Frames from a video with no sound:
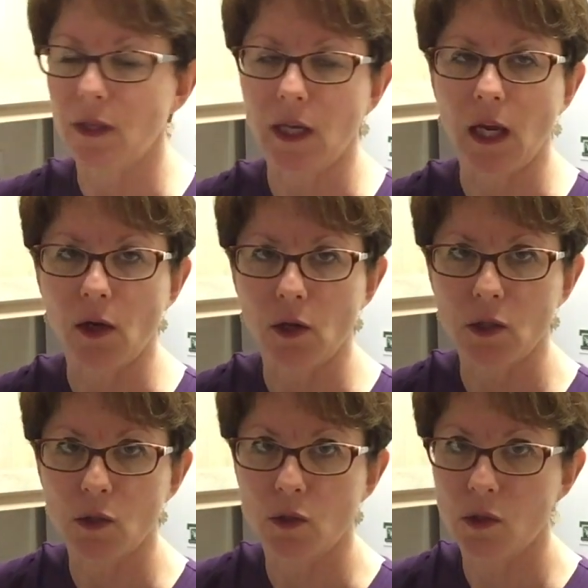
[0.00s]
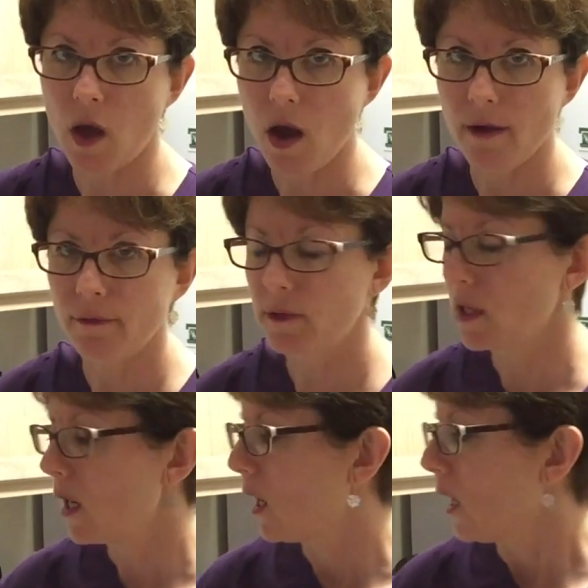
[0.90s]
and the carrots are soft.
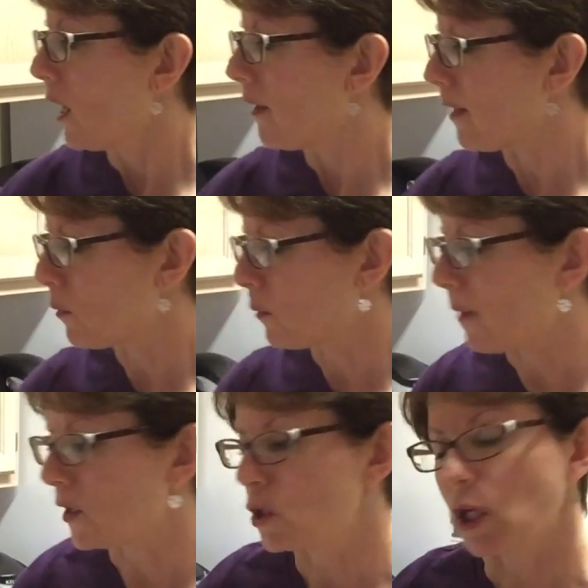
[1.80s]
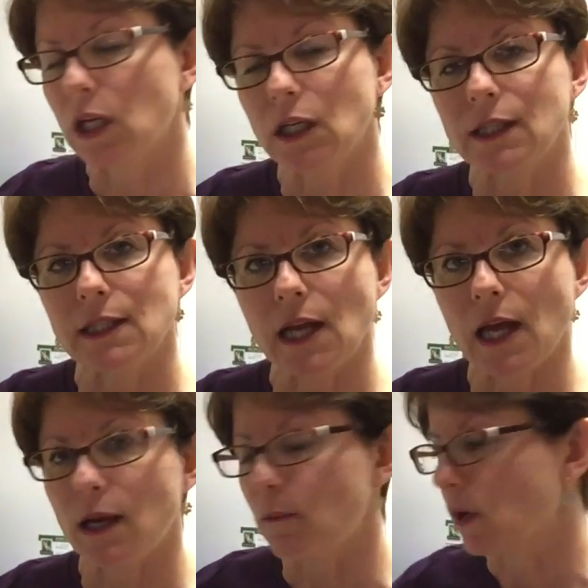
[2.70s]
And then when my chicken is
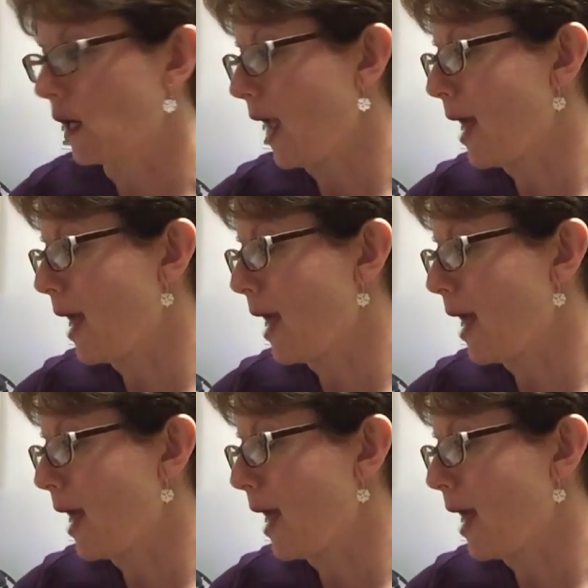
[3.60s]
done, I'm going to